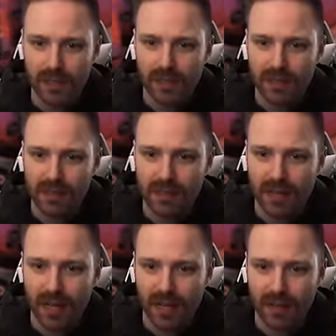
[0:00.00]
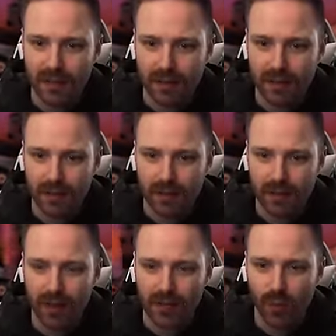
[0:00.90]
look at this thing.
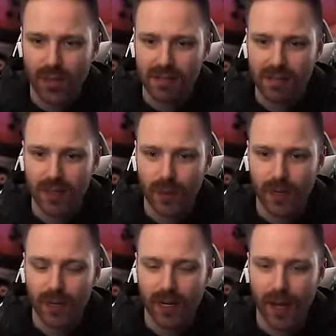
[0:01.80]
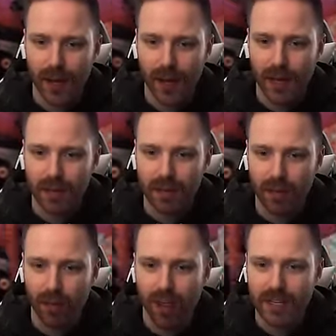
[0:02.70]
Oh, that's way slower, okay.
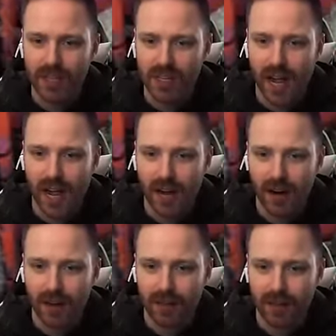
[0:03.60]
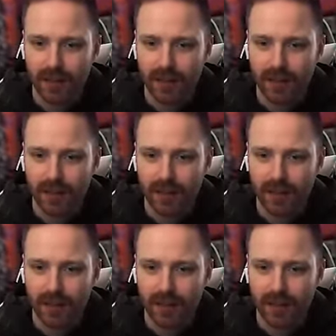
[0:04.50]
But the range is higher.